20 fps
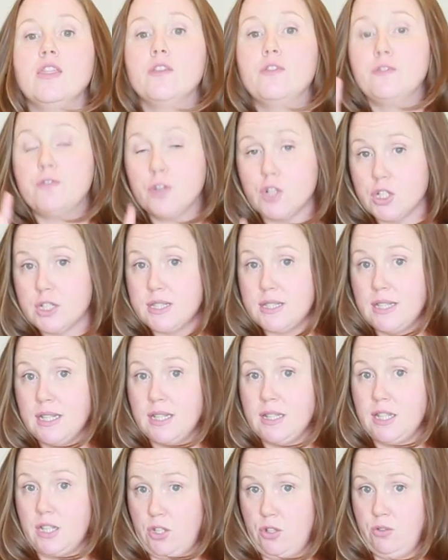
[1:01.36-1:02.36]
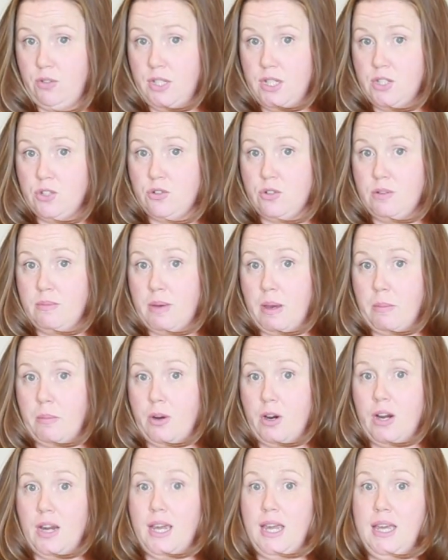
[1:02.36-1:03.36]
The first thing that you need to
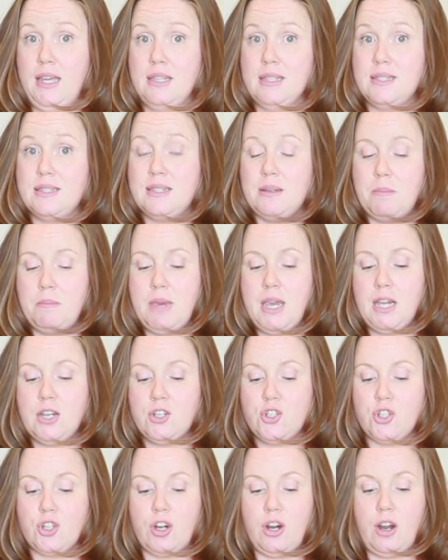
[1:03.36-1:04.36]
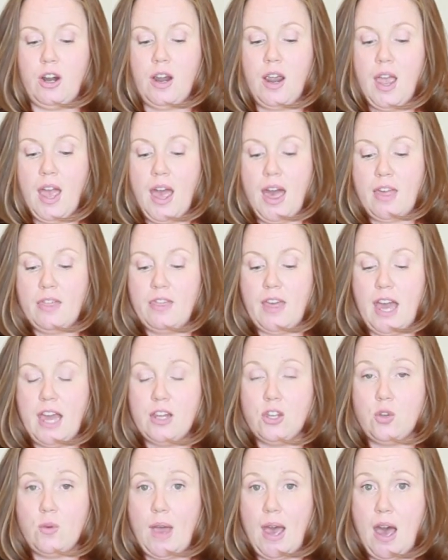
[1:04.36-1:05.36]
remember is to make sure
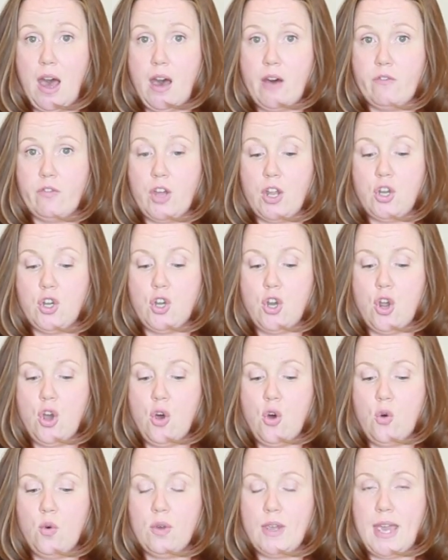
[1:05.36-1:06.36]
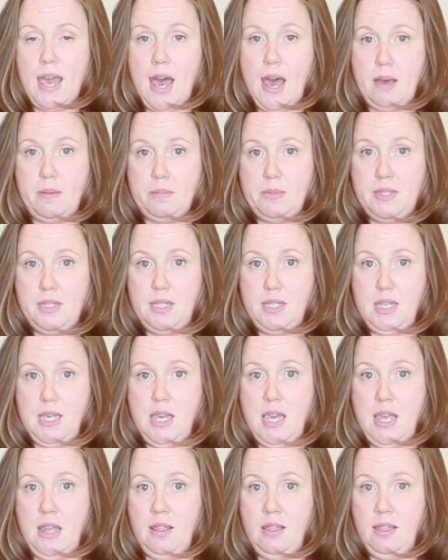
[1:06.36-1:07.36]
that you have no gaps
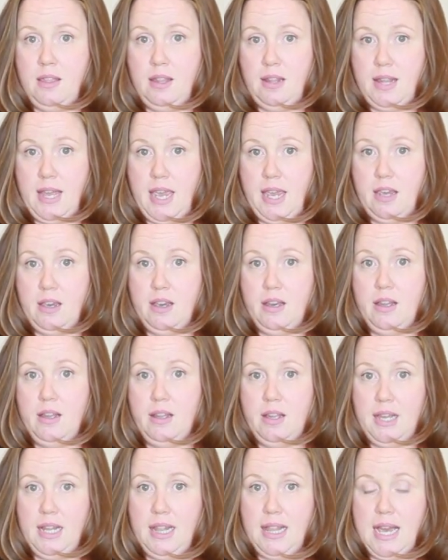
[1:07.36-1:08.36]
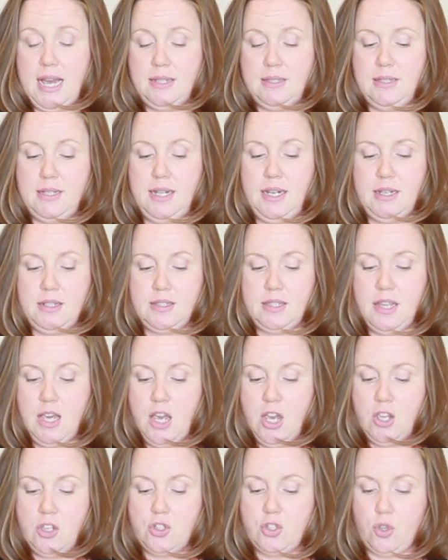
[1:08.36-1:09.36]
in the leg elastics.
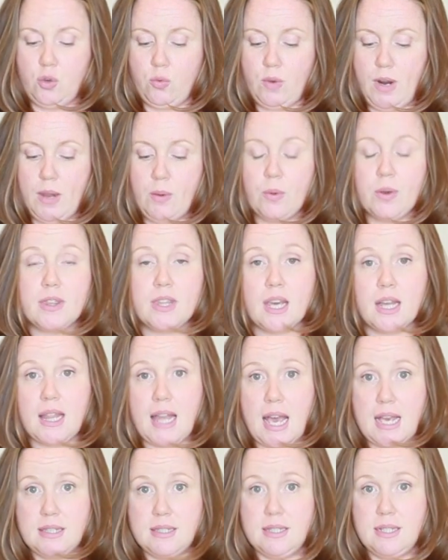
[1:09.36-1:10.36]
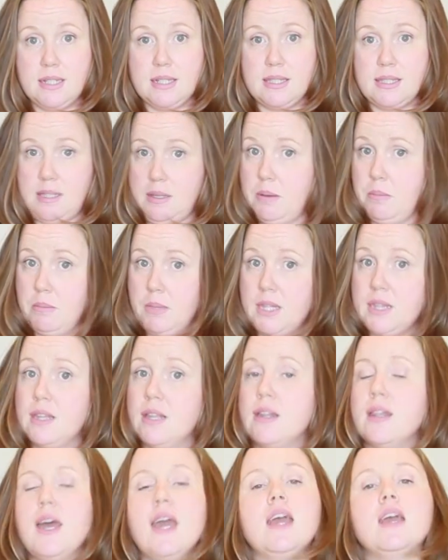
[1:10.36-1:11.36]
So right where the elastics meet
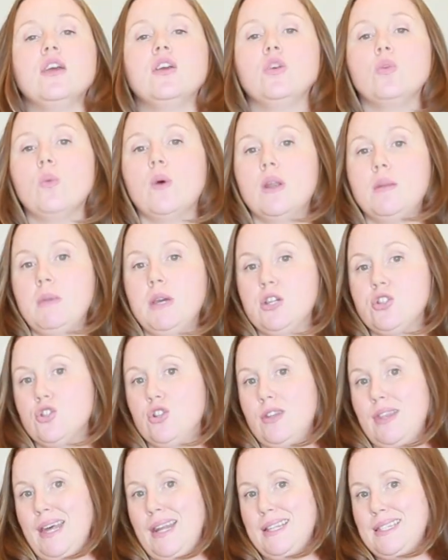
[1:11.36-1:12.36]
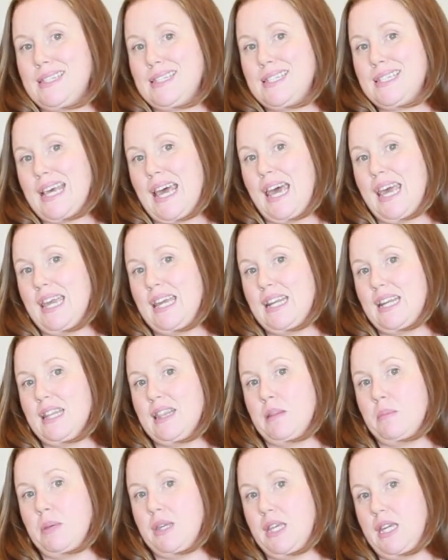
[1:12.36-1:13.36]
the leg, you want to make sure that it's tight
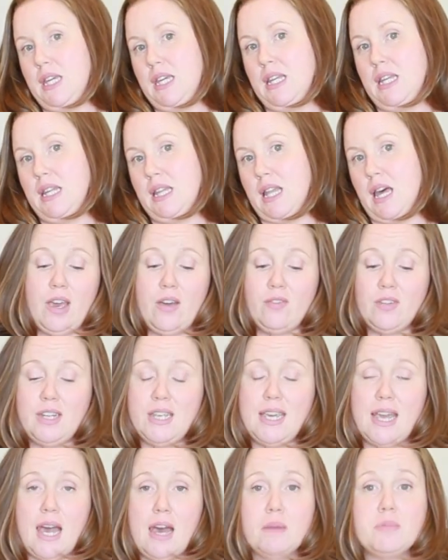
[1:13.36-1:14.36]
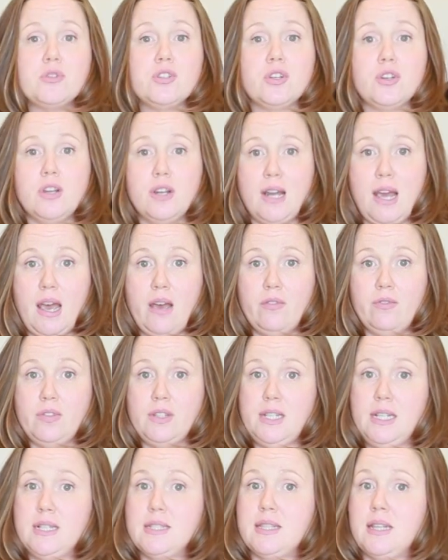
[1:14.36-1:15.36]
in the bikini line. If you have any gaps, you're going to have
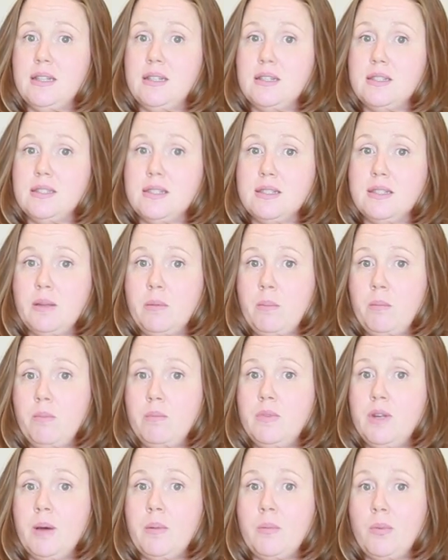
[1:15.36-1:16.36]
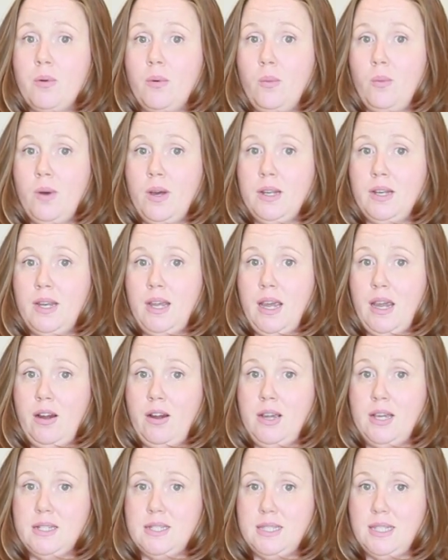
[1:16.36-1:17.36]
leaks, and this is the #1
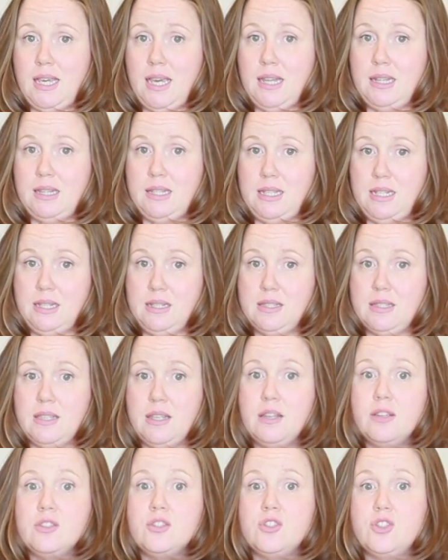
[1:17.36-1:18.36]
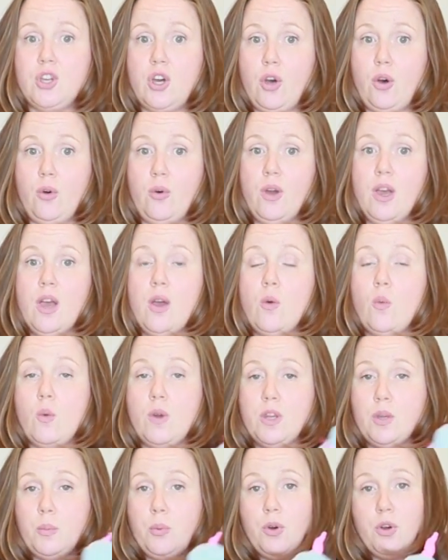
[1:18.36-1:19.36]
area to get leaks. So
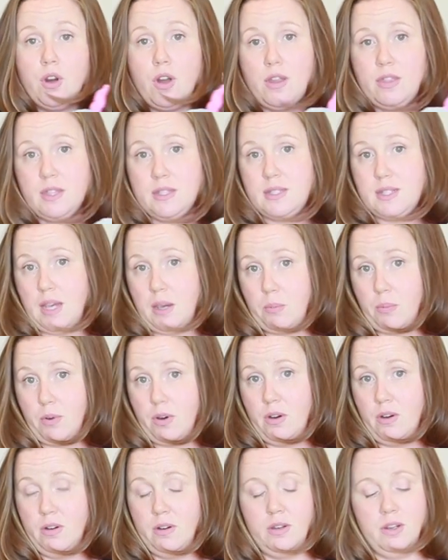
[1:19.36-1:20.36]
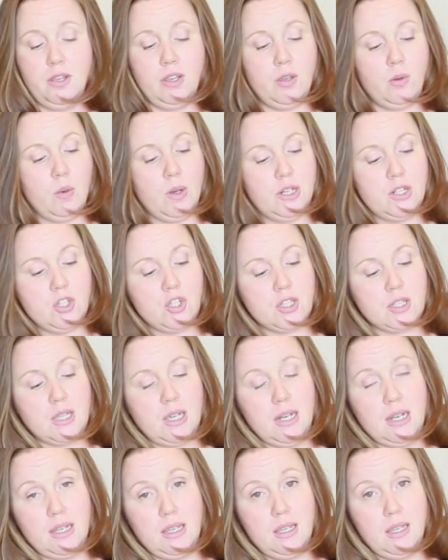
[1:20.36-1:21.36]
when you put on the diaper, you want to just
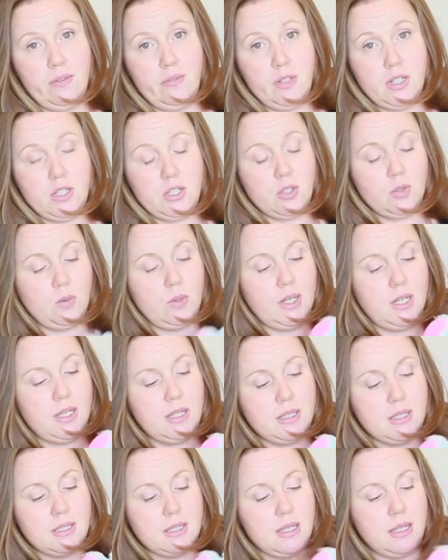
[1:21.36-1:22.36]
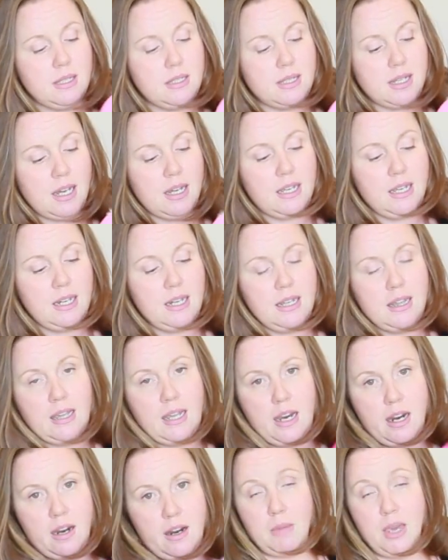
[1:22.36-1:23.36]
kind of give it a squeeze, tuck it in
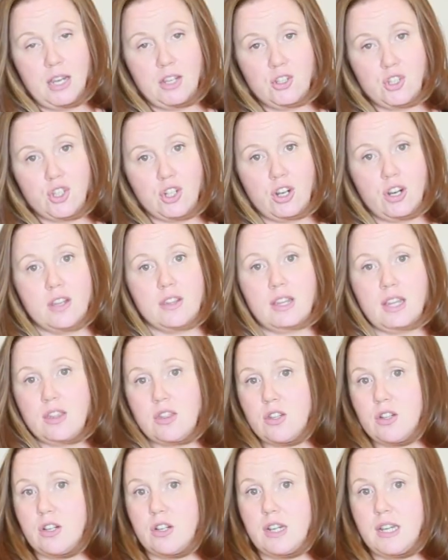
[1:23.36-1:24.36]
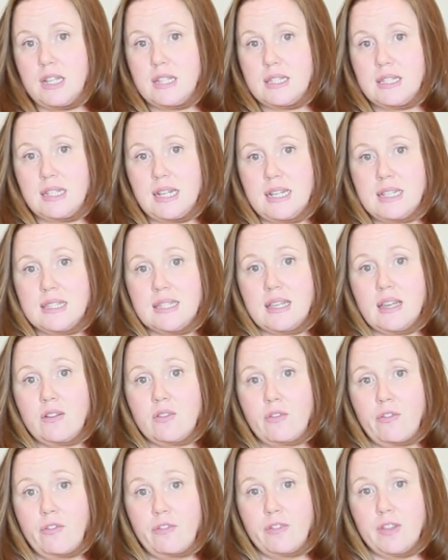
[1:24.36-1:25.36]
there, make sure that it's nice
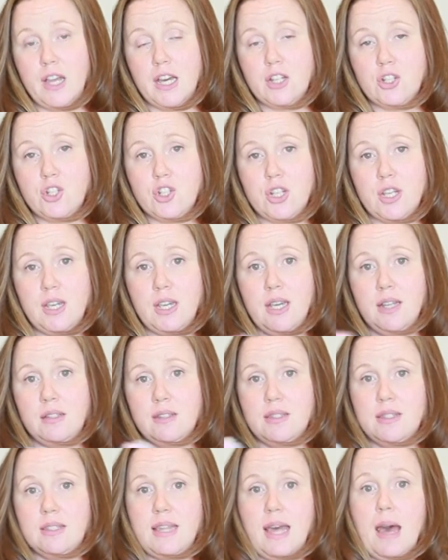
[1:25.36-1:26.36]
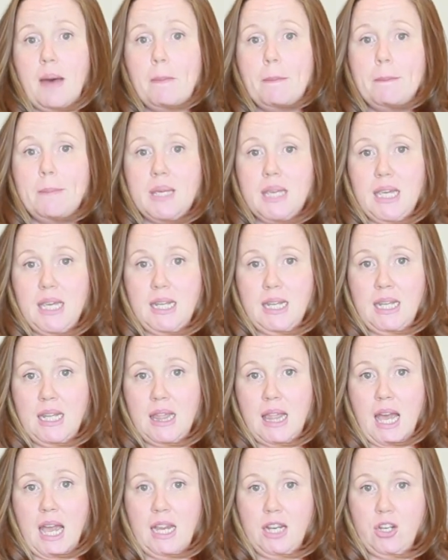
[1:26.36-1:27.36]
and flush against that bikini
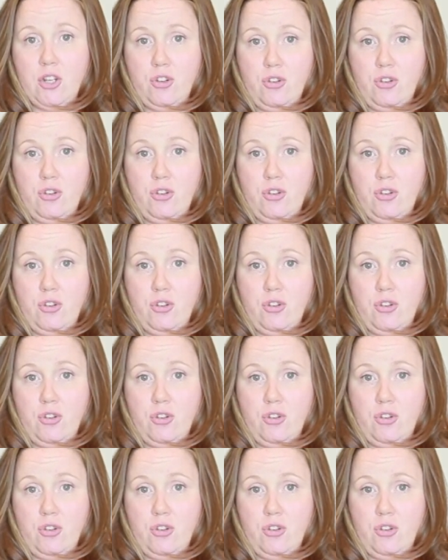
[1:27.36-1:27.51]
line